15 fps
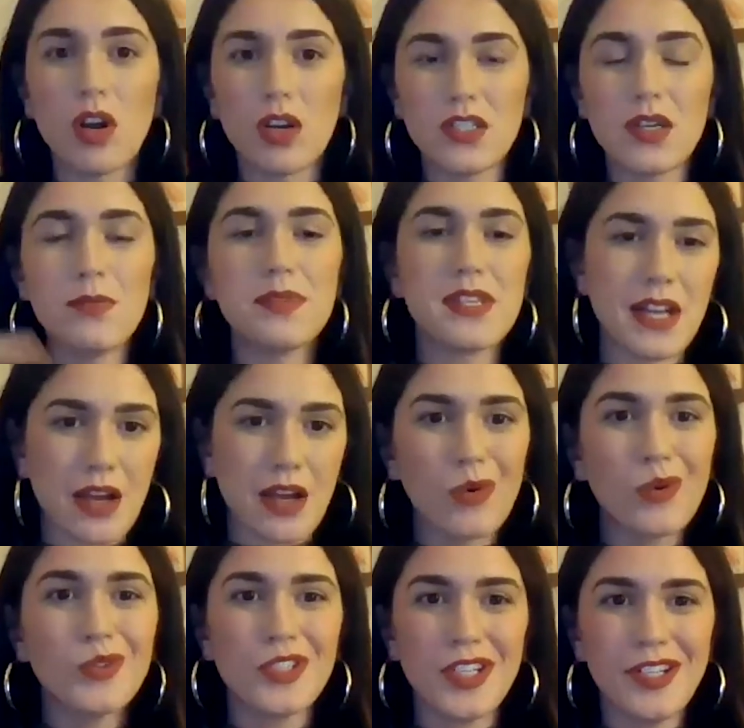walked up, said, "How
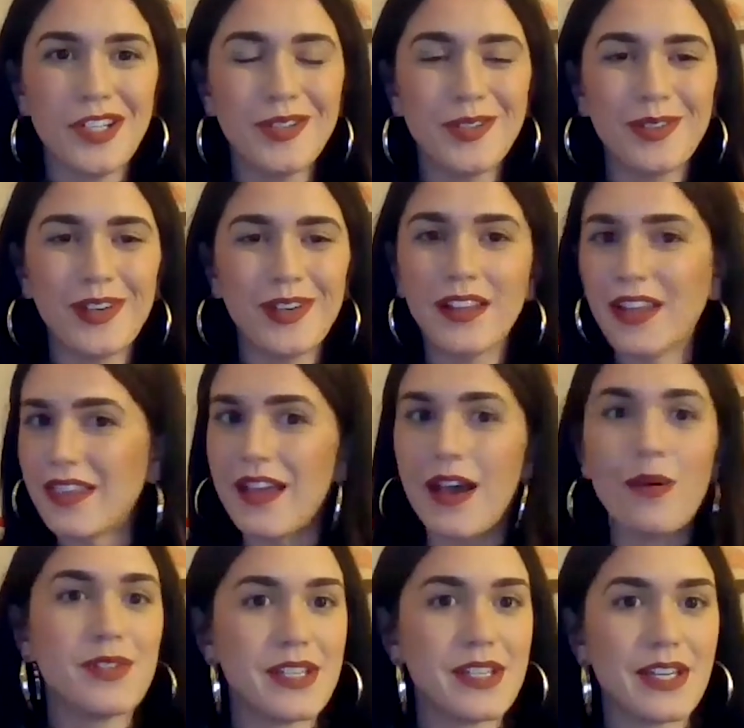old are you?" And like,
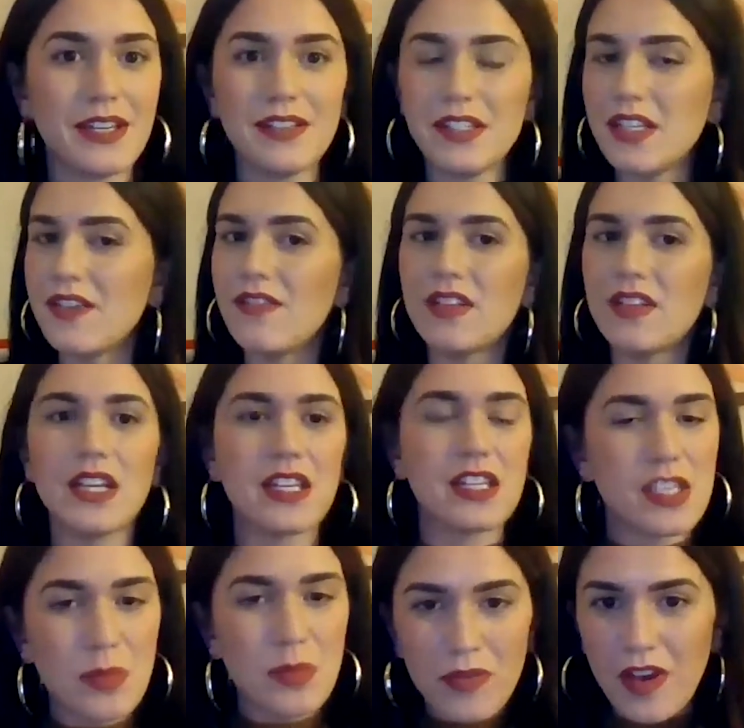that was it. Didn't even take a
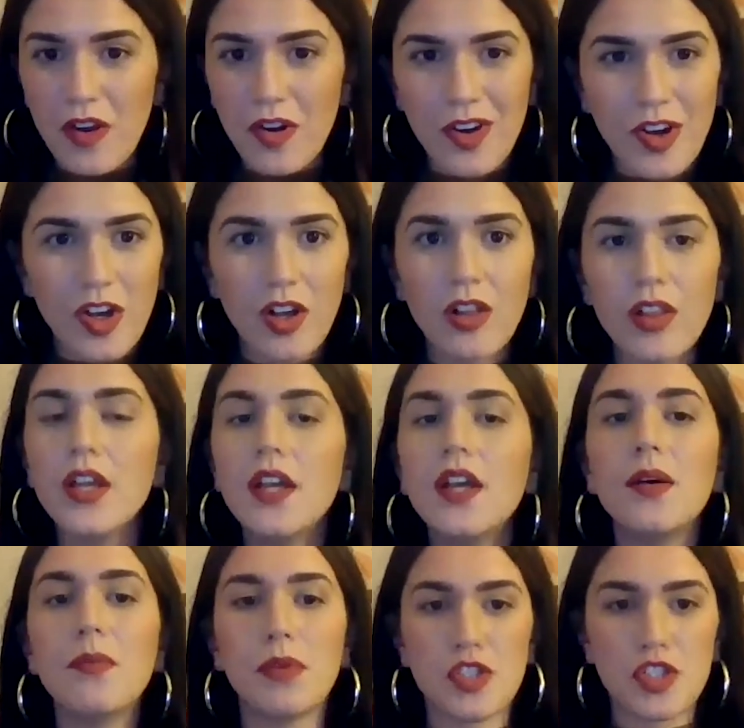sip of alcohol,
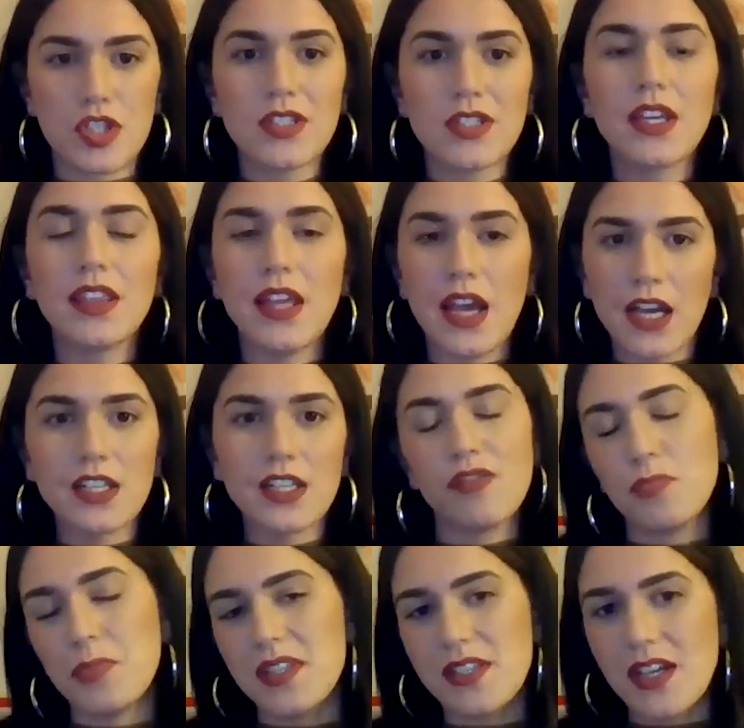but just like the act
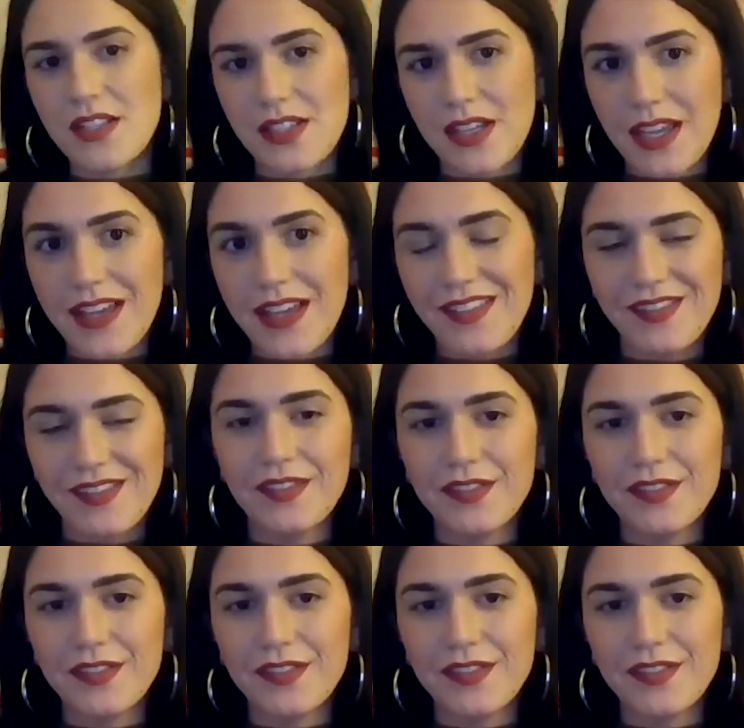of possessing it